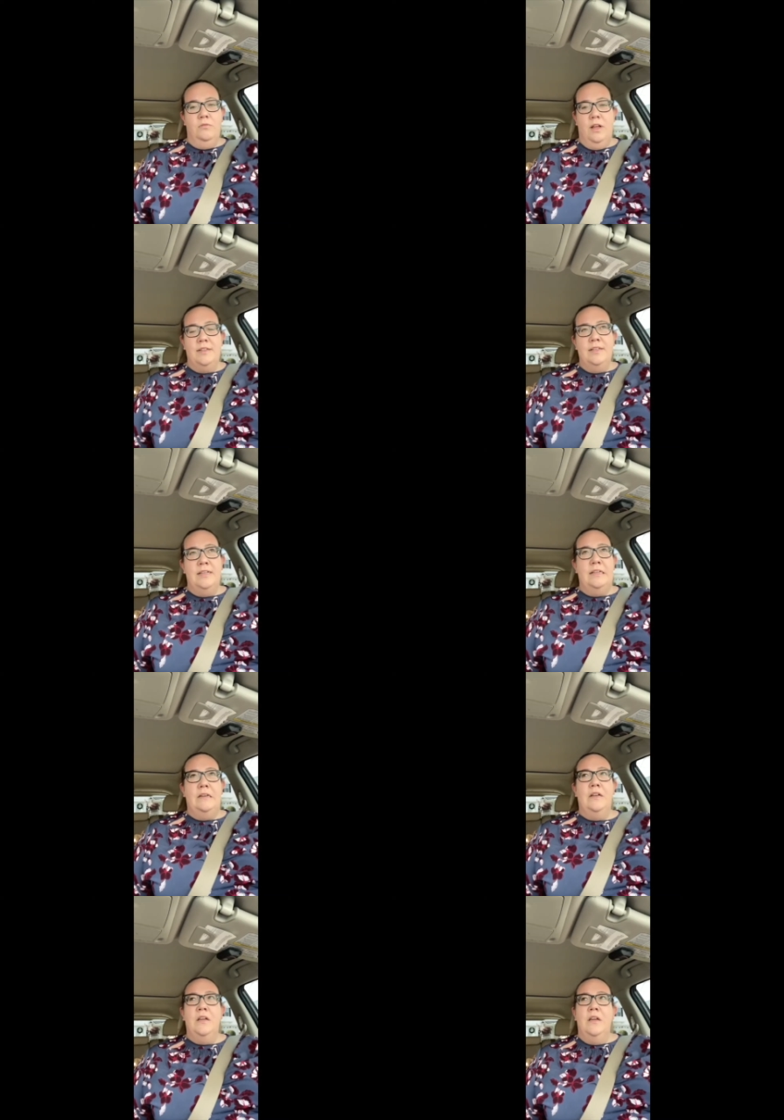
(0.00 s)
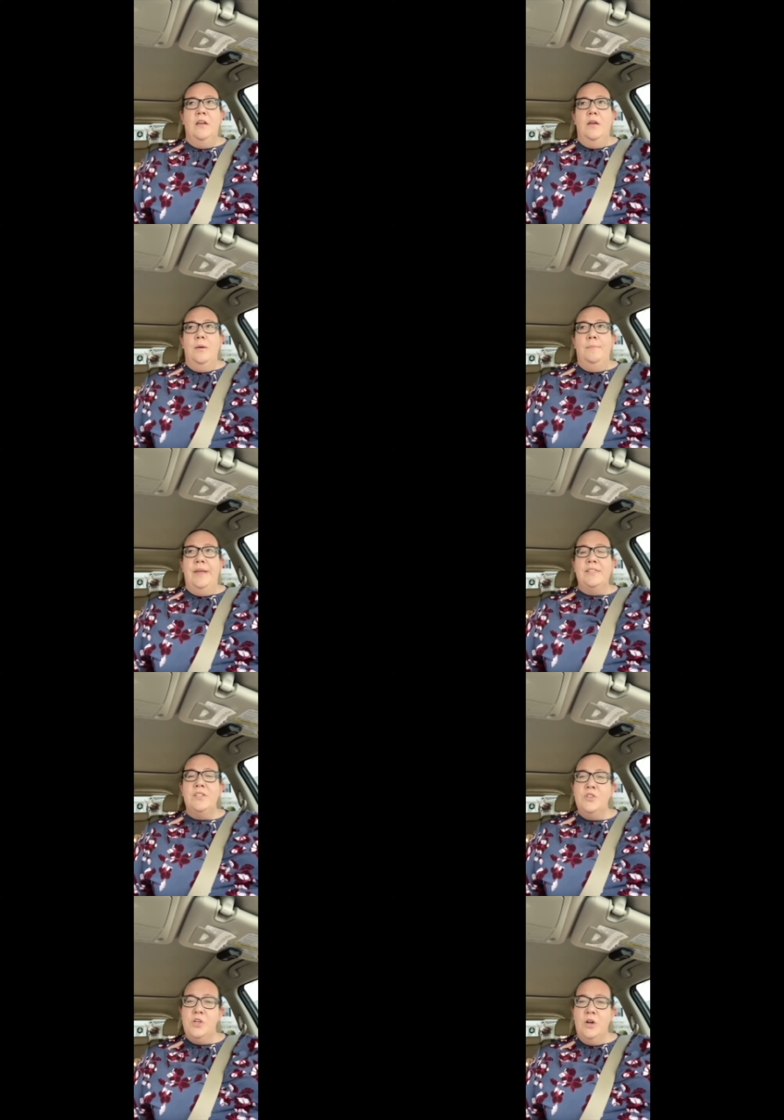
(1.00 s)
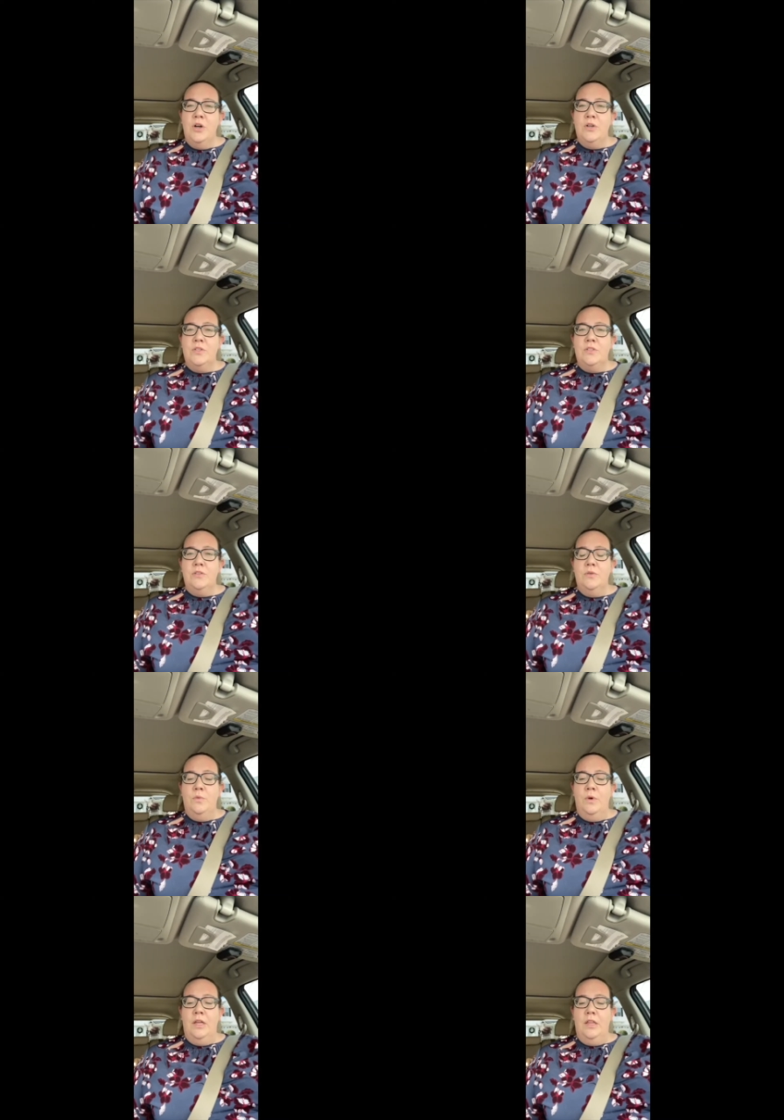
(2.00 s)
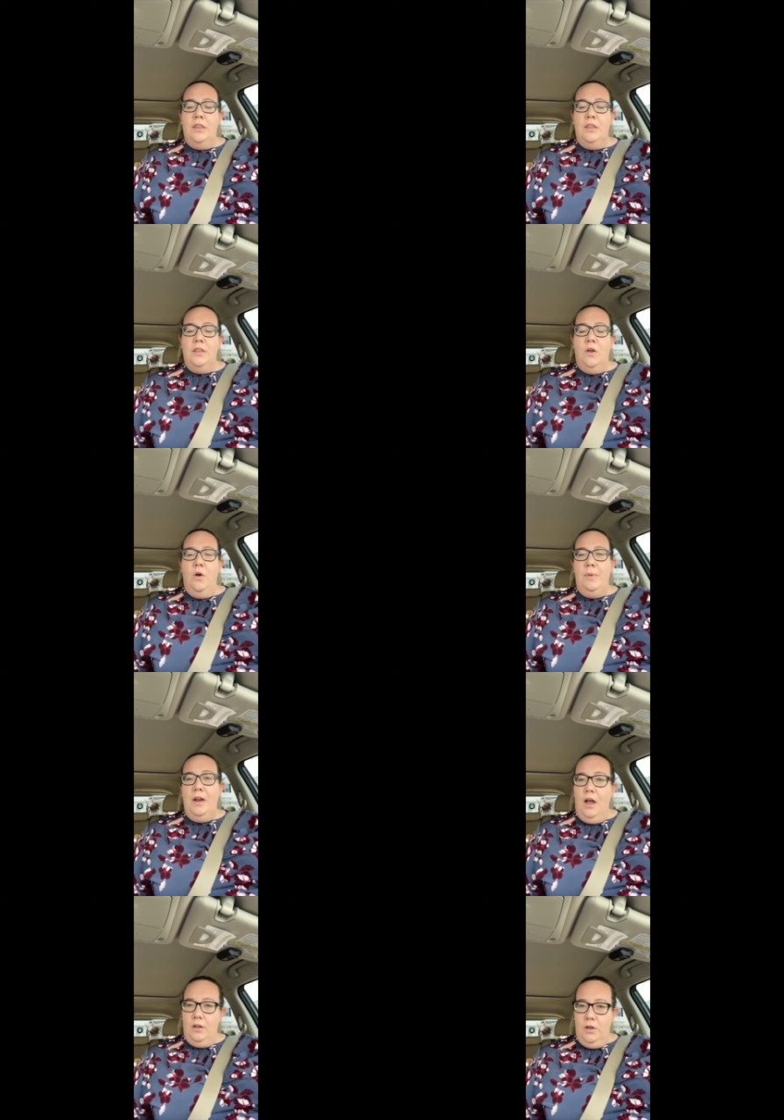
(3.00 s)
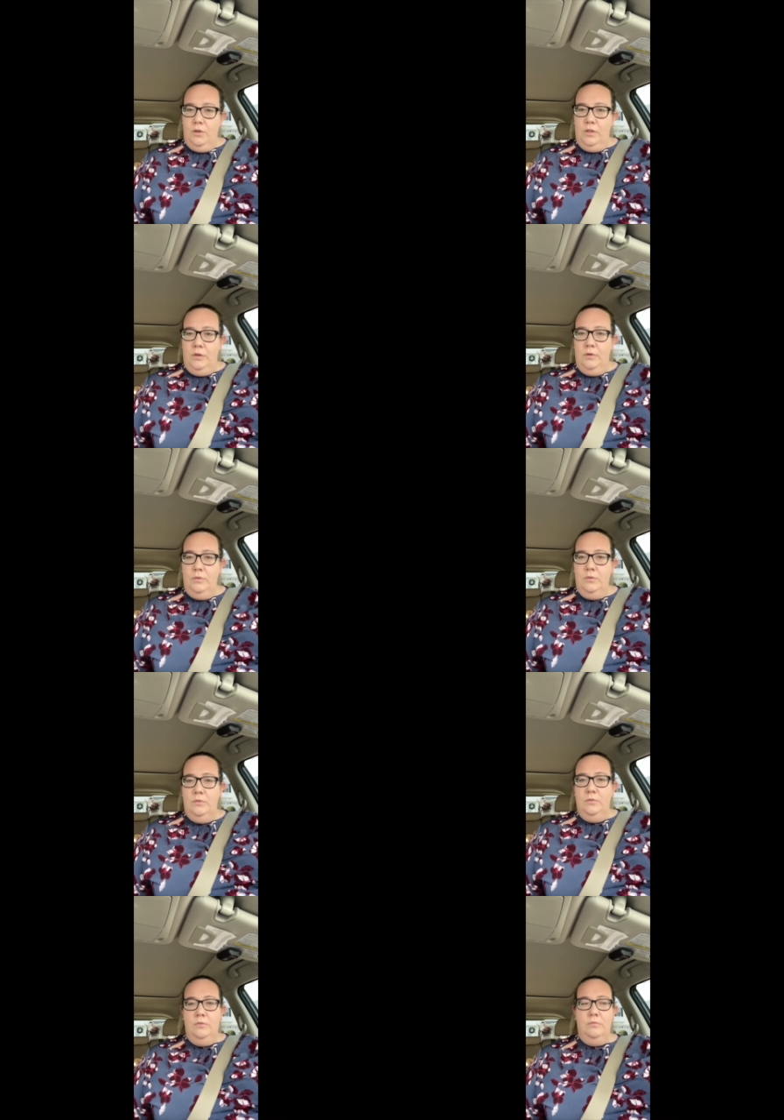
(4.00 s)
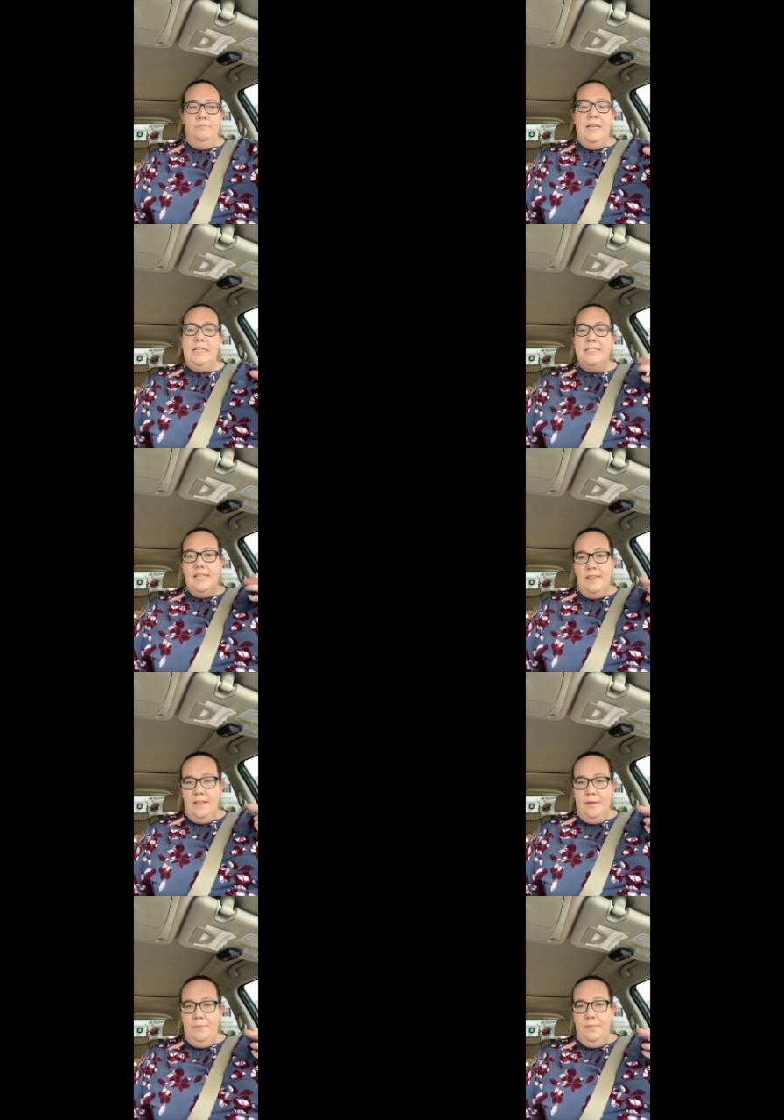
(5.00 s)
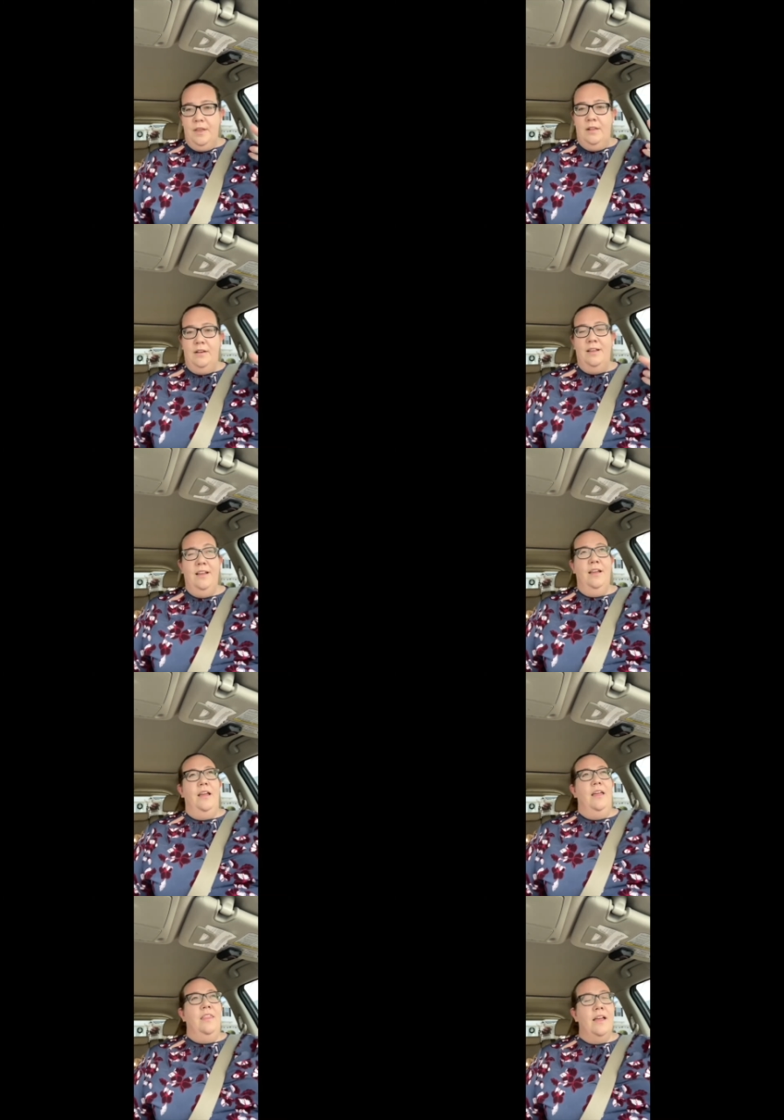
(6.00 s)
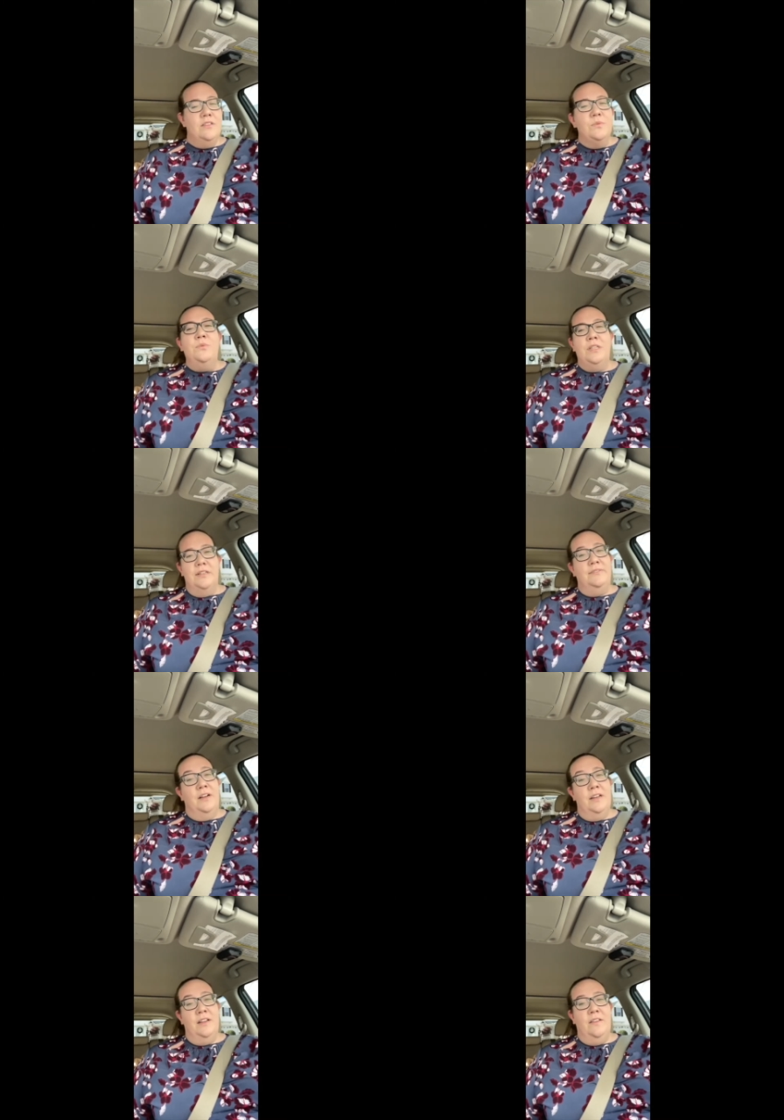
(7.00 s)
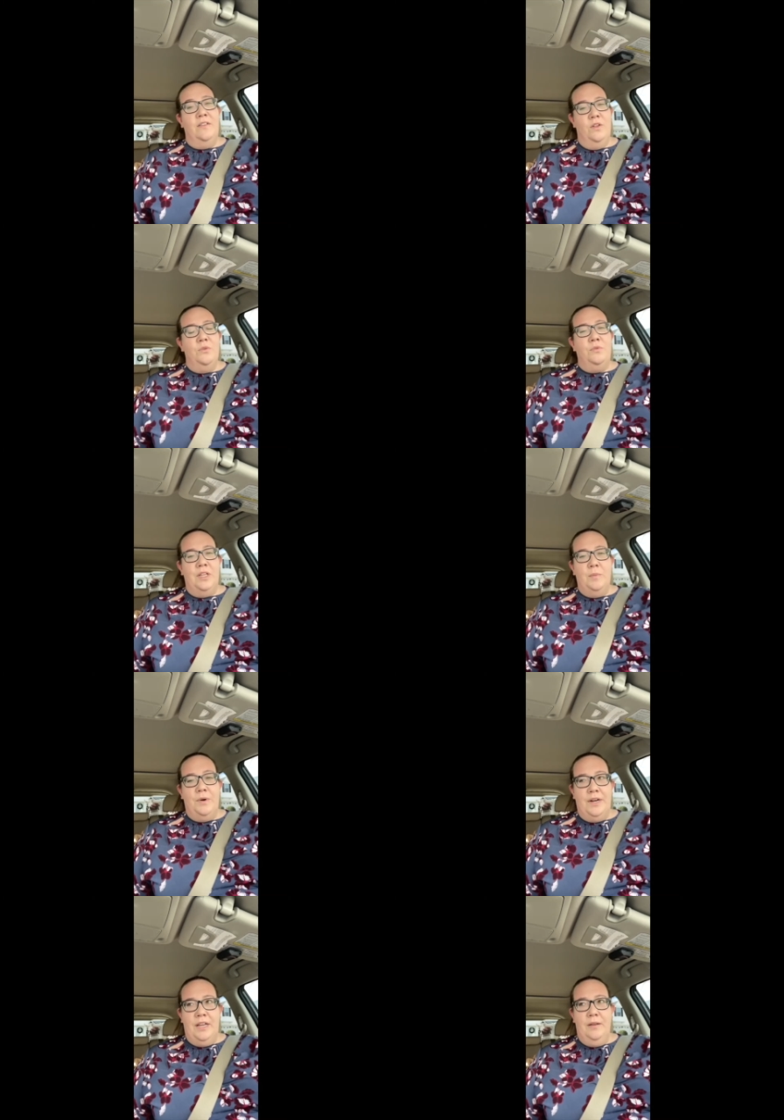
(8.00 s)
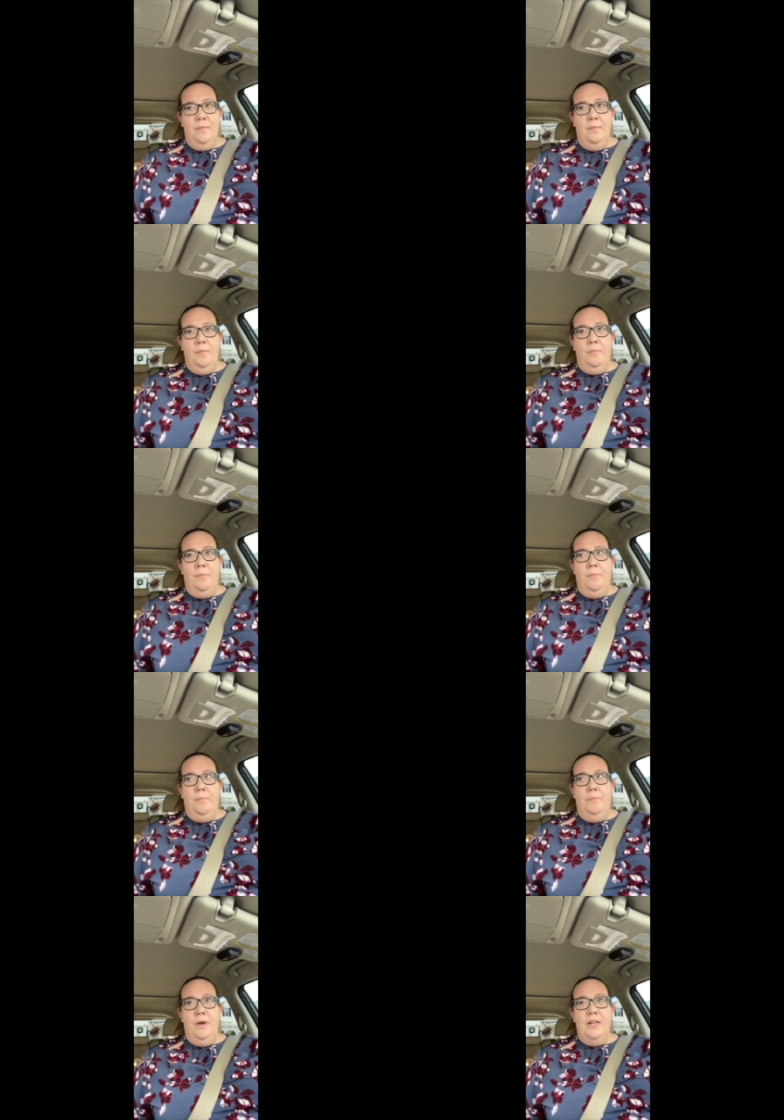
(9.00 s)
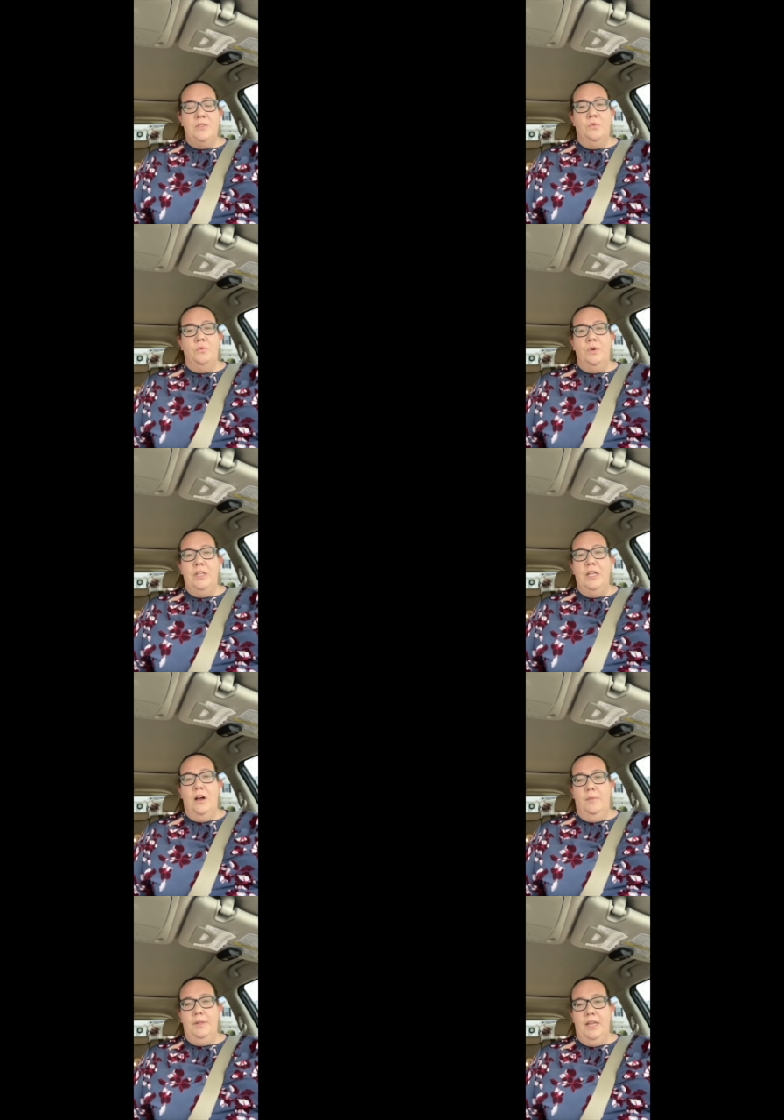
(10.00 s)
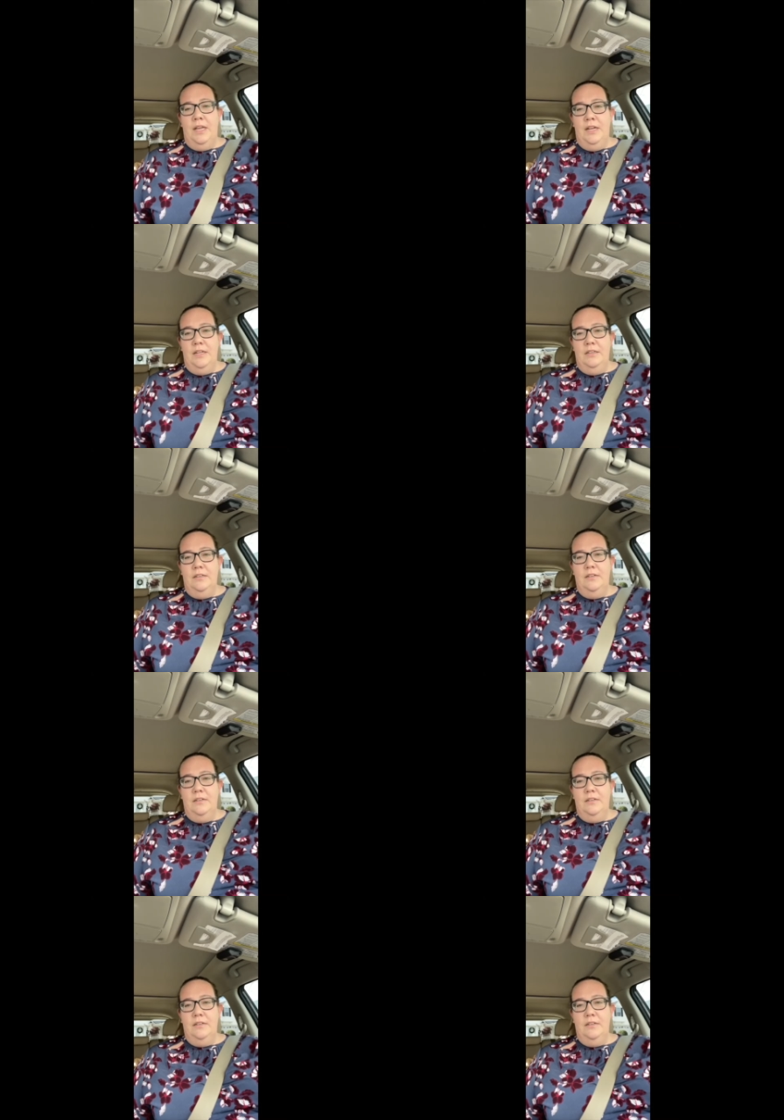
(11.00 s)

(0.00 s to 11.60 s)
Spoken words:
I did mason jars with homemade hot cocoa mix in them, and that's really fun and they look really pretty, but it's really complicated